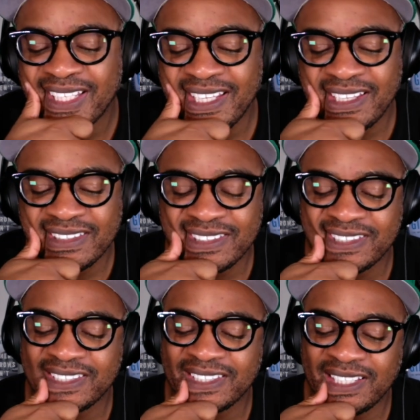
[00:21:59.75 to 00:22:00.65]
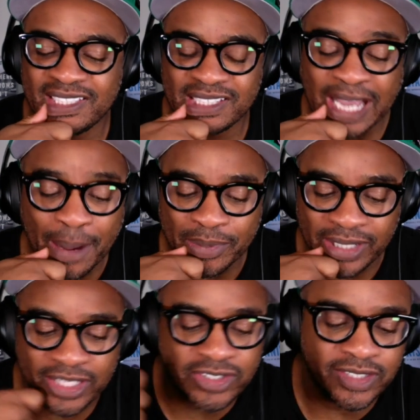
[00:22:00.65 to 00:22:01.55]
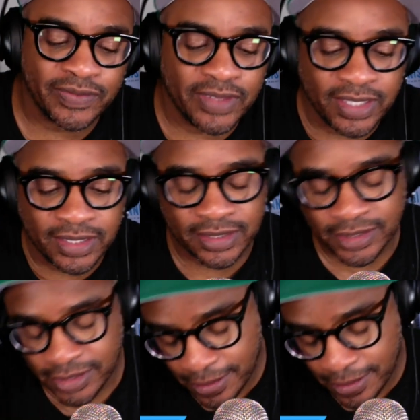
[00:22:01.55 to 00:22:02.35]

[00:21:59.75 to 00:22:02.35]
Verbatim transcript: It's a combination of things.